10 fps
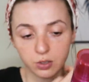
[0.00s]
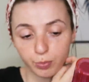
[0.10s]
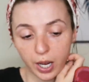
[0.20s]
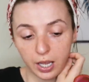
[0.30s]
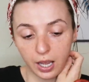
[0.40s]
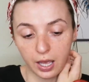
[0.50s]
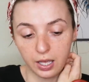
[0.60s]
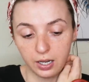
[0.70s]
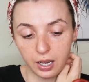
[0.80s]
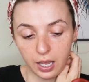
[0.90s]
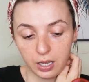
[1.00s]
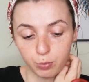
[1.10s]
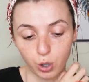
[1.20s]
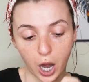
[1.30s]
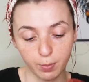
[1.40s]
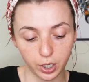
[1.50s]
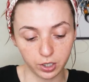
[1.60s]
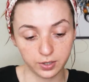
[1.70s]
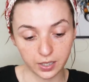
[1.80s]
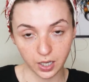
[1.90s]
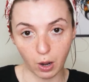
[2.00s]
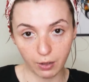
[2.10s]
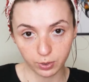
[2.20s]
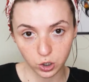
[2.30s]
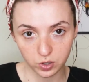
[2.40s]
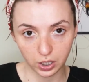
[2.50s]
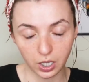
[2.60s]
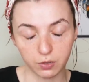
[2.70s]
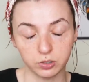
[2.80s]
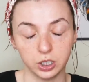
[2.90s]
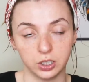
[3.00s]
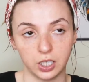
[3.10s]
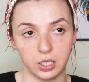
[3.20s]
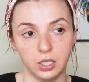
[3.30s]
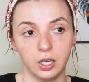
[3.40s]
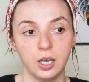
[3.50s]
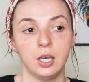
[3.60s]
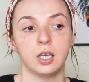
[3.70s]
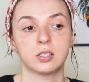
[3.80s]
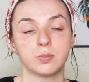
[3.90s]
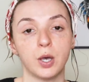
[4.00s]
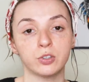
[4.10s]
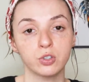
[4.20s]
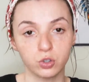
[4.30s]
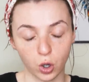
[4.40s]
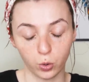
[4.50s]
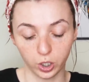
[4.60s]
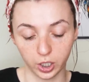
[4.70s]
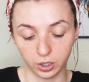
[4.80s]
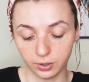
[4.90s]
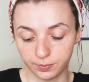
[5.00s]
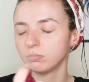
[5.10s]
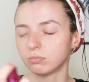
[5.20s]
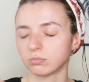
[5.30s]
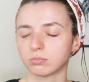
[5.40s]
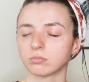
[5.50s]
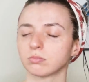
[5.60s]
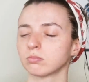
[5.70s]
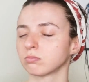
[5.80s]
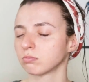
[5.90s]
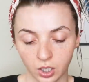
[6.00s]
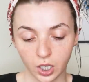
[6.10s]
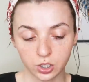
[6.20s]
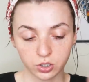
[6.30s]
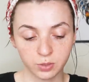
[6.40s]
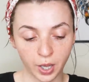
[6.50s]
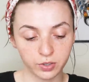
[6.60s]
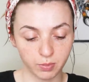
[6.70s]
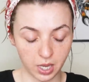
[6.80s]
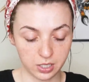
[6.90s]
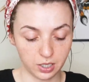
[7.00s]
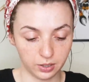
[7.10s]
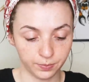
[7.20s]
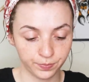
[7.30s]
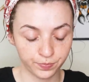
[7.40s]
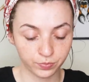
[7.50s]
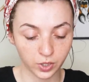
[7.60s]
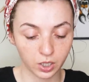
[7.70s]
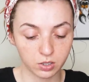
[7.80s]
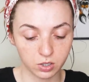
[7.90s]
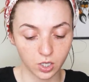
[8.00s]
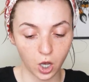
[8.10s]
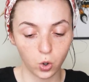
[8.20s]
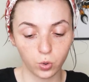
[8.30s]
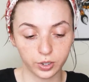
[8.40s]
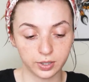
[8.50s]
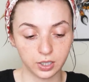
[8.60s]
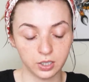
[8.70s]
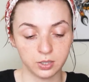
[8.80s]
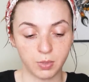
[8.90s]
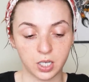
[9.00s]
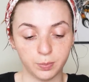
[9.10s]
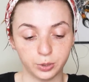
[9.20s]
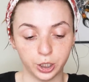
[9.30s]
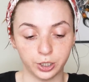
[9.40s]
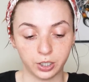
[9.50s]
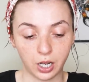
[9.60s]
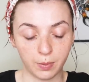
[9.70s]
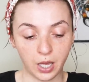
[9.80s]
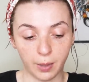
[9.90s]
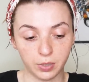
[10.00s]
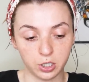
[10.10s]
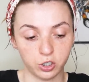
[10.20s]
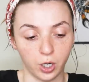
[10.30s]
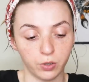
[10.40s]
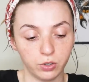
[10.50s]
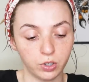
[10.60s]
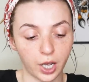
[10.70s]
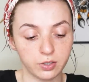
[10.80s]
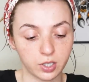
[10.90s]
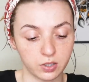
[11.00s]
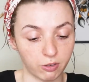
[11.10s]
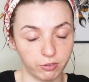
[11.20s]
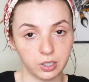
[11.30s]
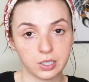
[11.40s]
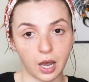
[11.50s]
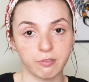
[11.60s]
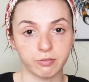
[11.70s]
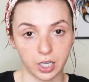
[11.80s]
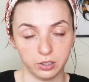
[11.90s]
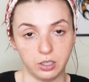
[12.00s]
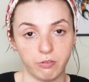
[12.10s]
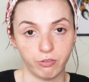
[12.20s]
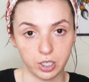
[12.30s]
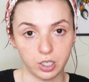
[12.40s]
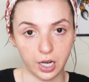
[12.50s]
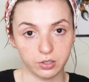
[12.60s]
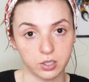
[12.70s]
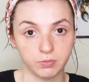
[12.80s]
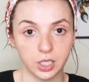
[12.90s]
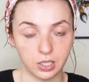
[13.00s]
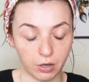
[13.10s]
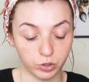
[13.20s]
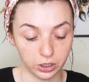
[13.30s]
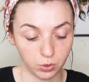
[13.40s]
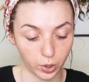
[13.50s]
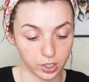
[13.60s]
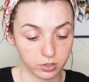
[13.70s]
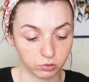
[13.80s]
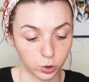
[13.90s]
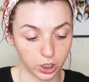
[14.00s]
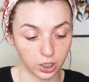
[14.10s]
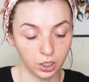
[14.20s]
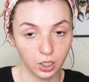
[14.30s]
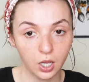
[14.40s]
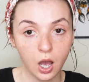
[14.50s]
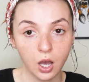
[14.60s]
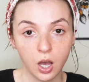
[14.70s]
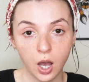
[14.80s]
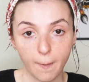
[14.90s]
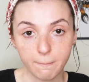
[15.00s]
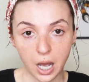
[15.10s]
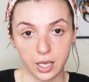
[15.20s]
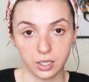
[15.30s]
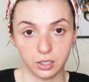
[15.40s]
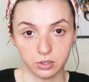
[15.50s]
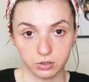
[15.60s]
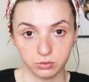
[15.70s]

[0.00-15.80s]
spray and a primer. That's how I've been using it. I really like it. It smells so good. It just smells amazing. So this makeup look, I'm happy to share with you guys because I feel like I've finally figured out something that really works for my